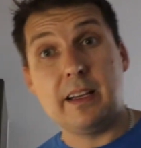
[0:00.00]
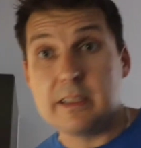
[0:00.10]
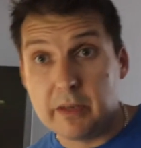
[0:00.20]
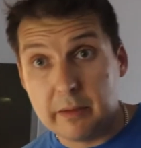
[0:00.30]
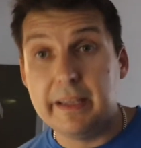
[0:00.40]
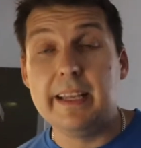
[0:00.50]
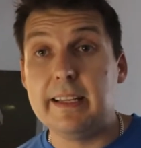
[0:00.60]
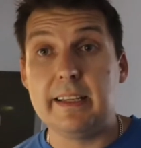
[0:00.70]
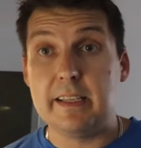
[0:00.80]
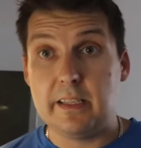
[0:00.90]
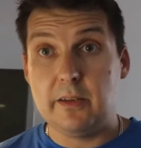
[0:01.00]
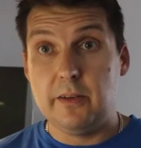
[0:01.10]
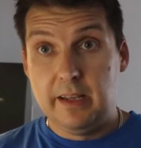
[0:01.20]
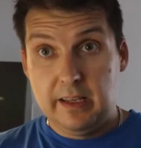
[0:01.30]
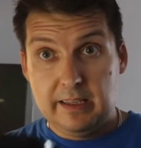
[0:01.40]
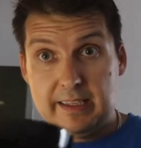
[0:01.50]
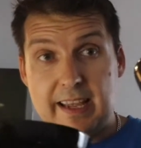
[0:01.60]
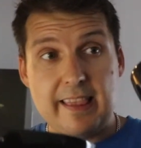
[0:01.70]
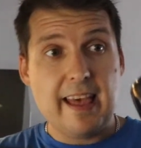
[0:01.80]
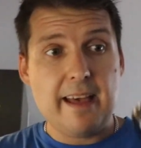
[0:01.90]
Because I'm going to be eating this. So
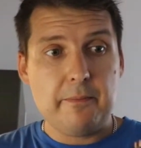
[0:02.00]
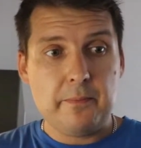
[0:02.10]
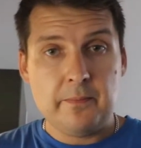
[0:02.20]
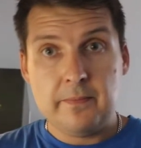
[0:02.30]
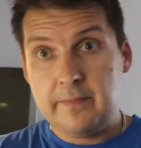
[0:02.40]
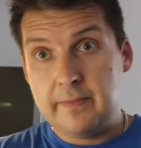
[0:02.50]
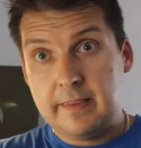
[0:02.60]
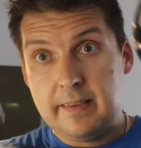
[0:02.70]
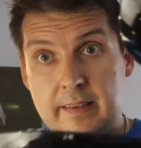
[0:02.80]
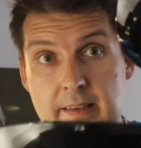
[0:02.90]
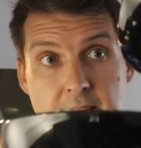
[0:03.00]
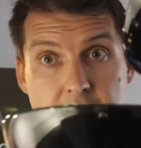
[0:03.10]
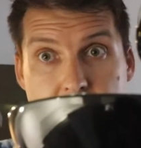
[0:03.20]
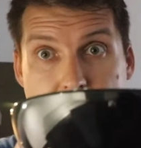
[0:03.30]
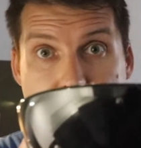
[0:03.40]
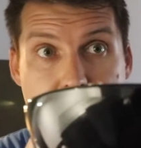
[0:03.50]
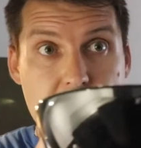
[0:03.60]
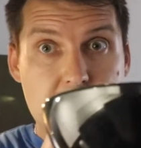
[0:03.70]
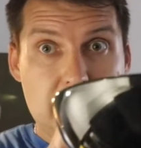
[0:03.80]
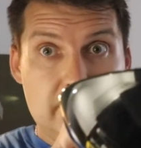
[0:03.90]
take that and